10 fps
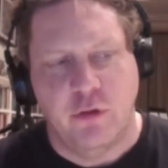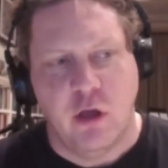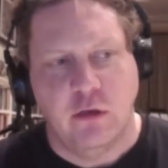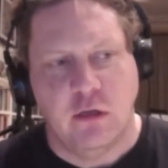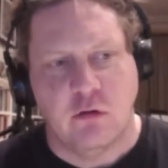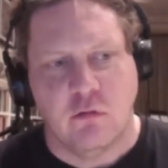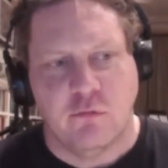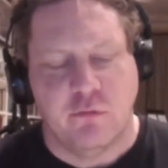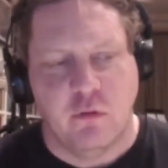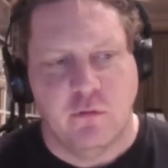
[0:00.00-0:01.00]
the idea
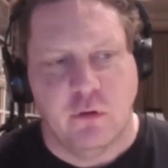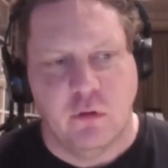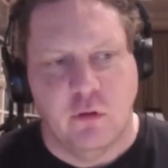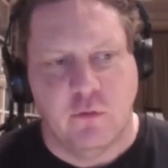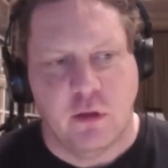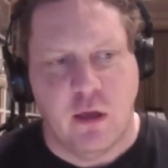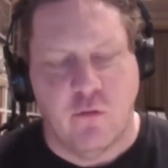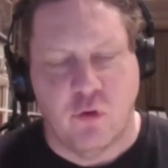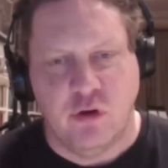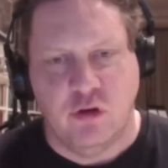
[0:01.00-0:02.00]
of a
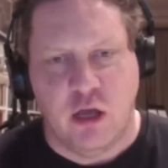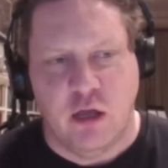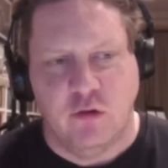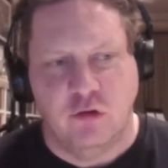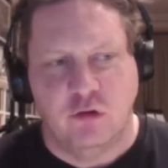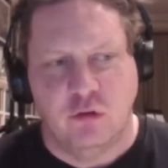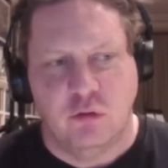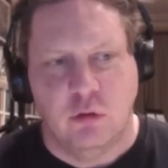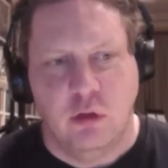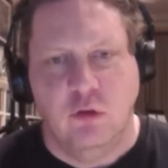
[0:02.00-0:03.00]
cavalry charge
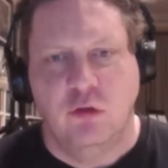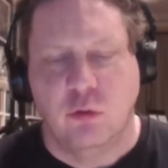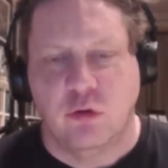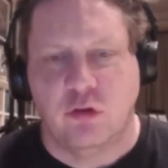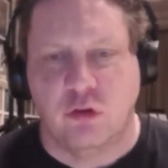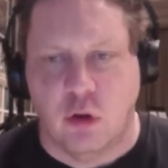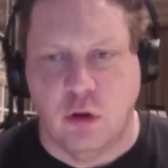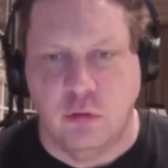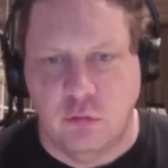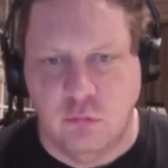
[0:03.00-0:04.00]
into a
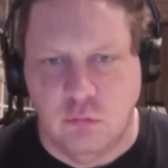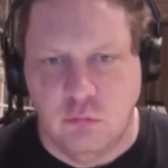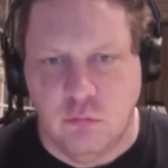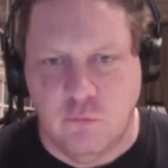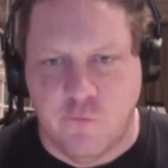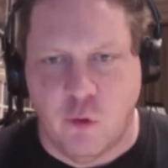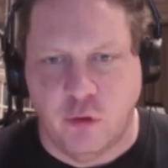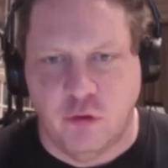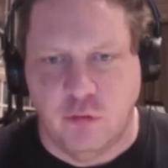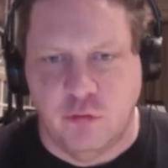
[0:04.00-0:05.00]
solid
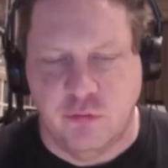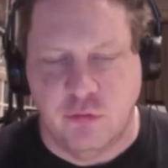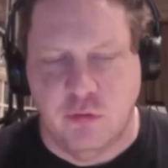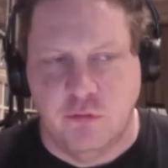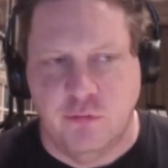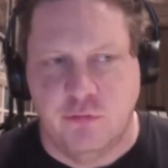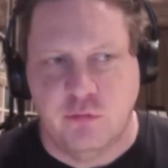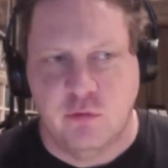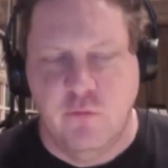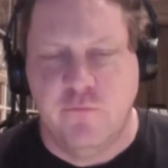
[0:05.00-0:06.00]
force of
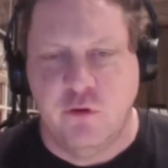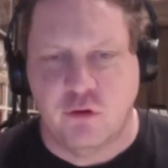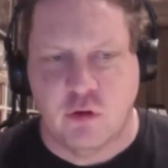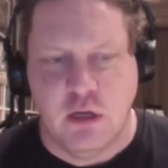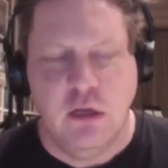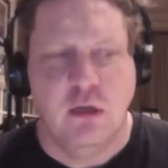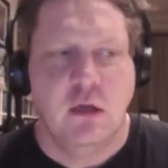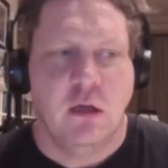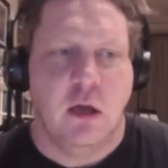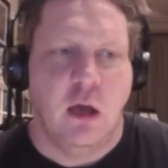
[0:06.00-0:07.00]
infantry,
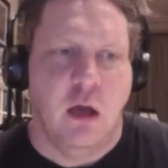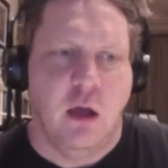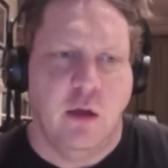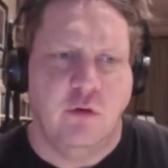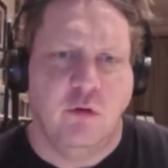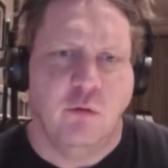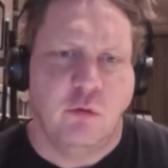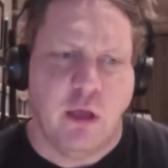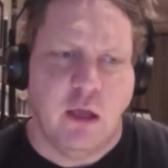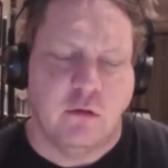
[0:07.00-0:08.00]
and
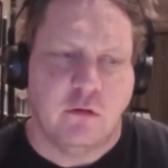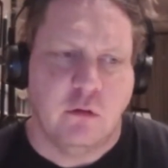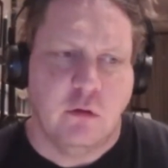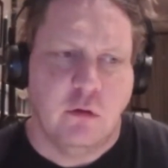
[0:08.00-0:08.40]
you'll get